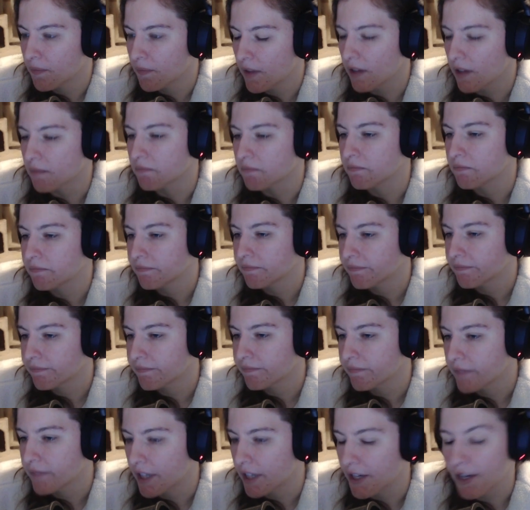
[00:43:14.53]
Oh,
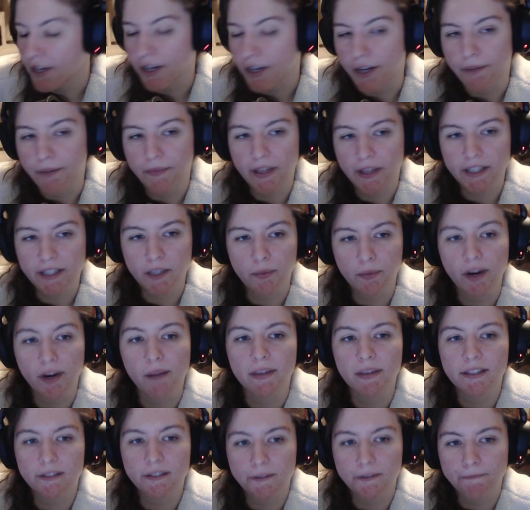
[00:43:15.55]
there you go. That's the
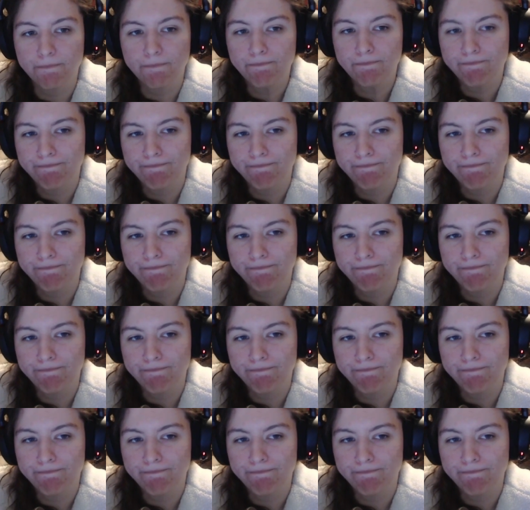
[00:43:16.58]
premise.